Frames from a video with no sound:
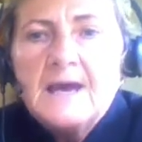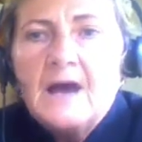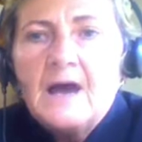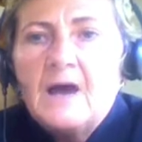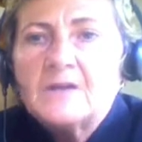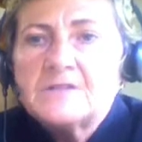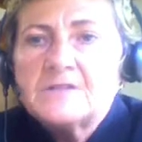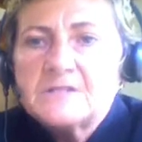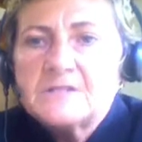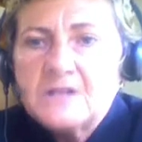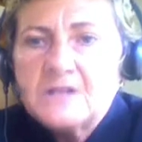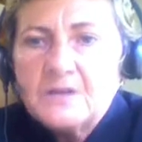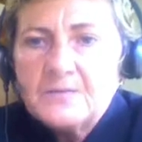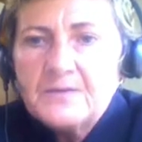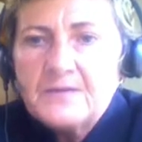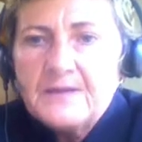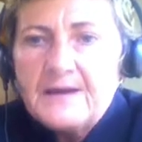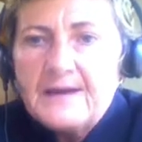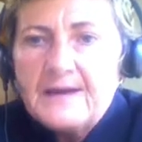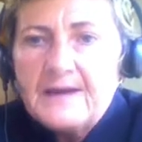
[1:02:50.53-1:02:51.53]
On top
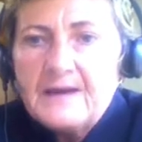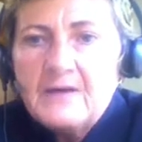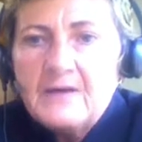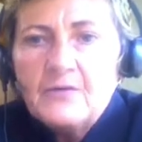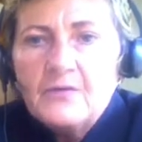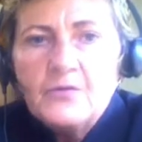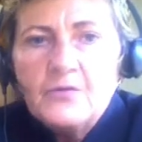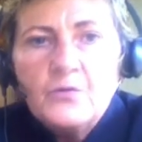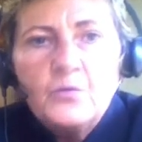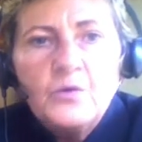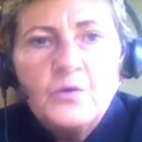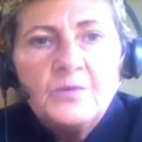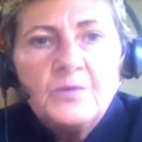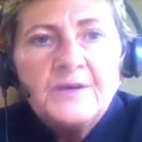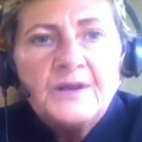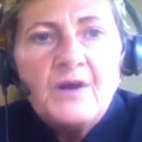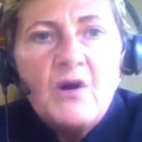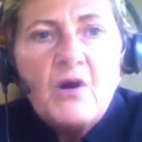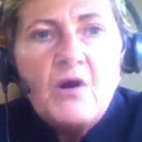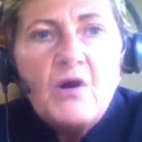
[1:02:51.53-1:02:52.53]
of that, the women
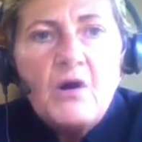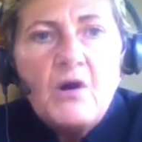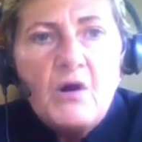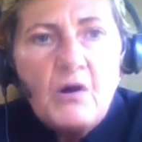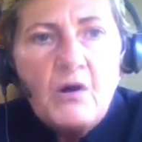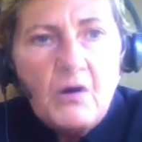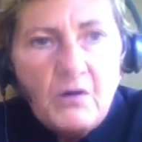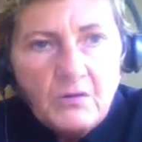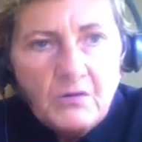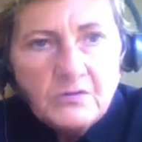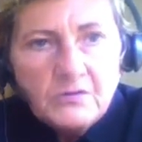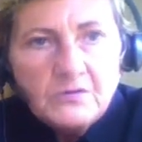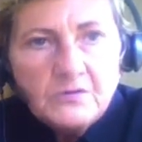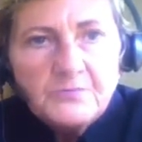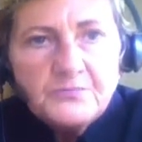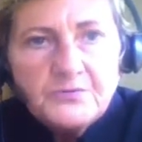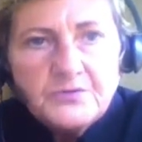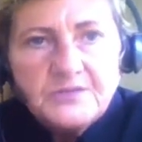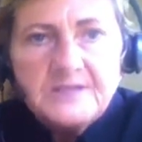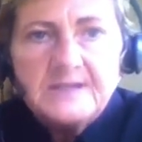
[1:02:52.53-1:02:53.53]
all
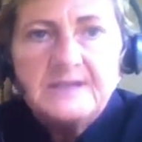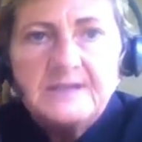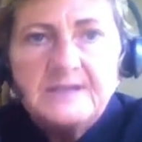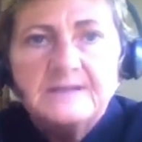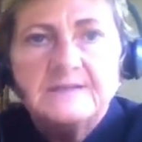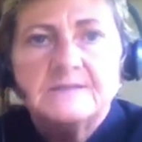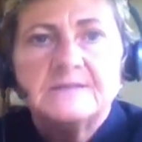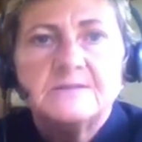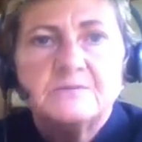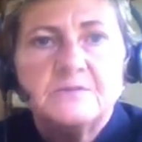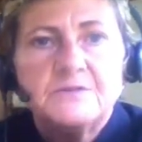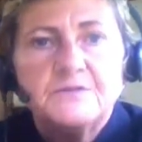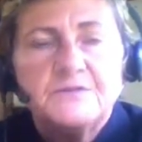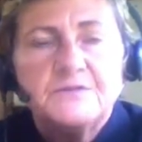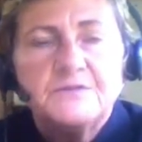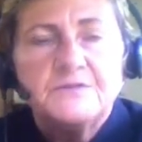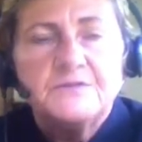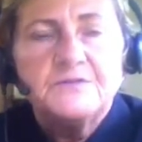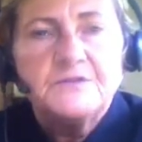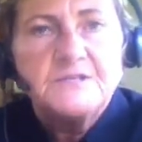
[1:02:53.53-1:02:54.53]
present with
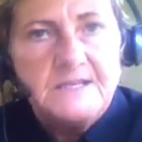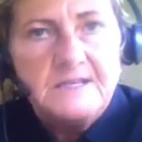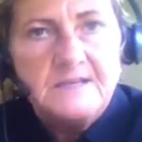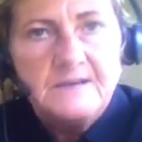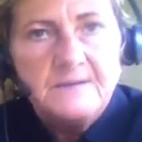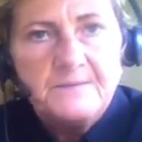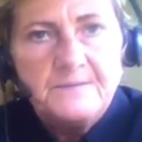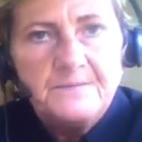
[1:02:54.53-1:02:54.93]
fatigue,